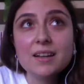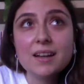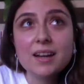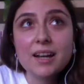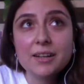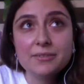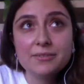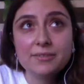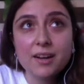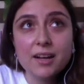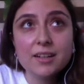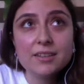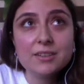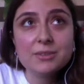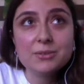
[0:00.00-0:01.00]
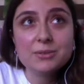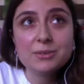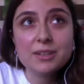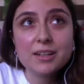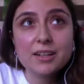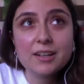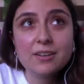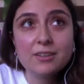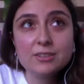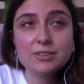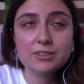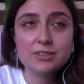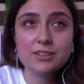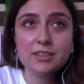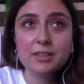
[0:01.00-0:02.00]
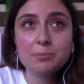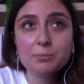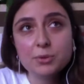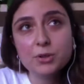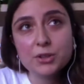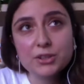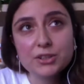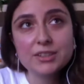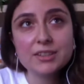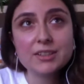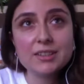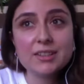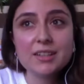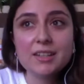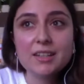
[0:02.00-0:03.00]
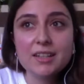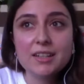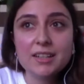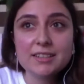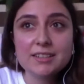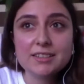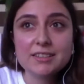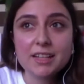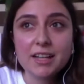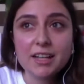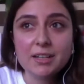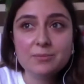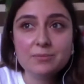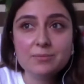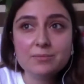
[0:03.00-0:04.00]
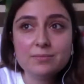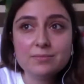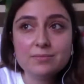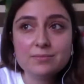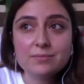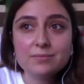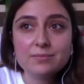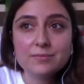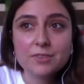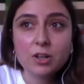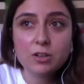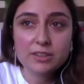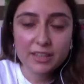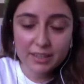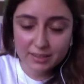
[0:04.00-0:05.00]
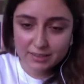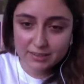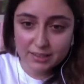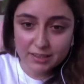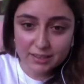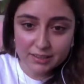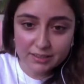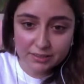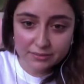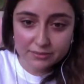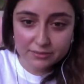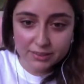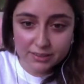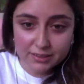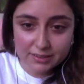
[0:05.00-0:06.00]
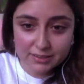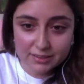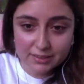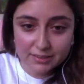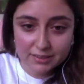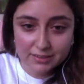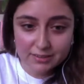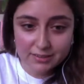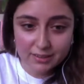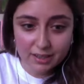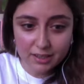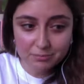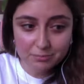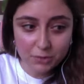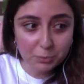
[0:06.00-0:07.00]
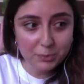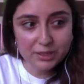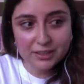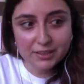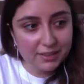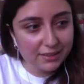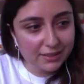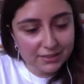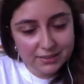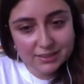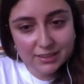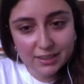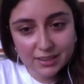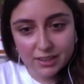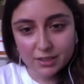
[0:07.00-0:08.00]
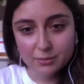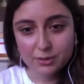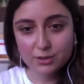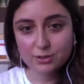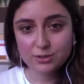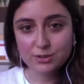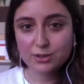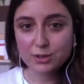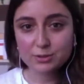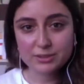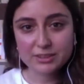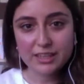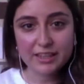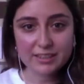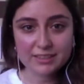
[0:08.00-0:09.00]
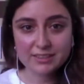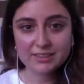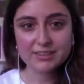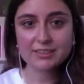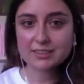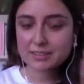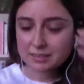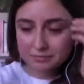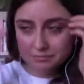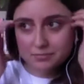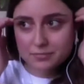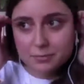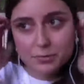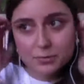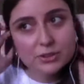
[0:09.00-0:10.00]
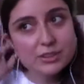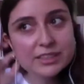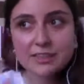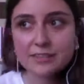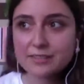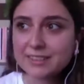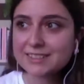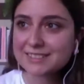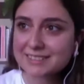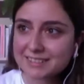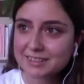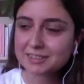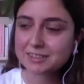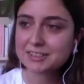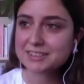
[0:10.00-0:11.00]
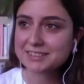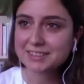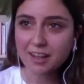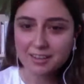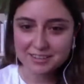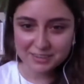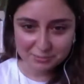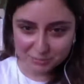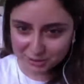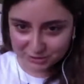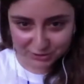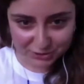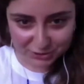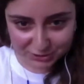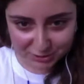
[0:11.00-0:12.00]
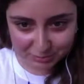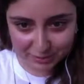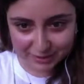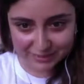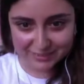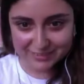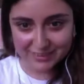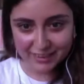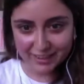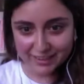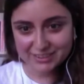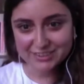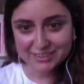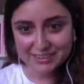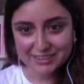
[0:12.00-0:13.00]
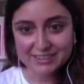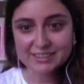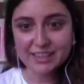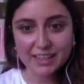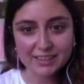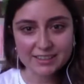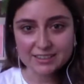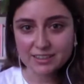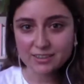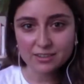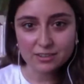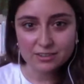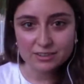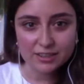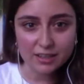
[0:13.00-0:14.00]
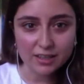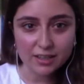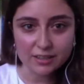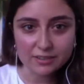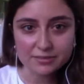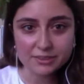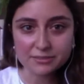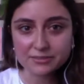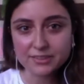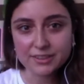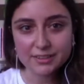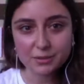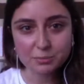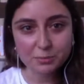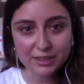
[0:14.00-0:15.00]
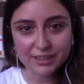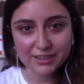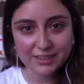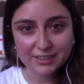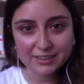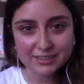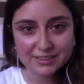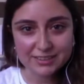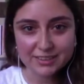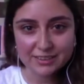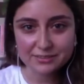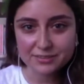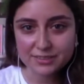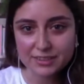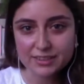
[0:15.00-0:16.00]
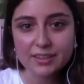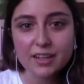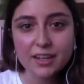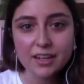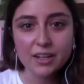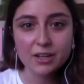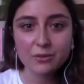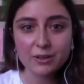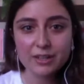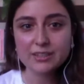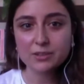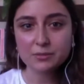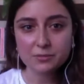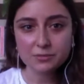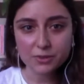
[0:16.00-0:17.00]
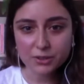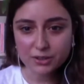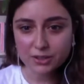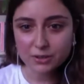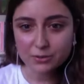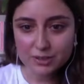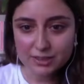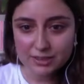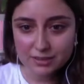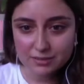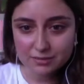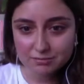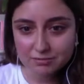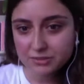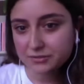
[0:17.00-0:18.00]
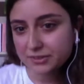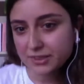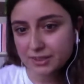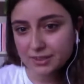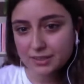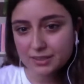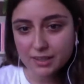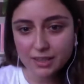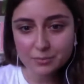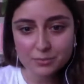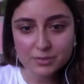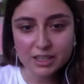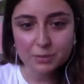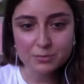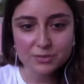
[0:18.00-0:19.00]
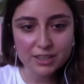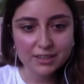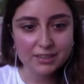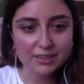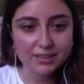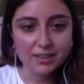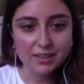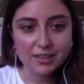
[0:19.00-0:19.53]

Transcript: I found also important is contacting different opinions, because, you know, science is perceived as this ultimate truth, but actually in science there are also a lot of different opinions and different ways of working with different subjects.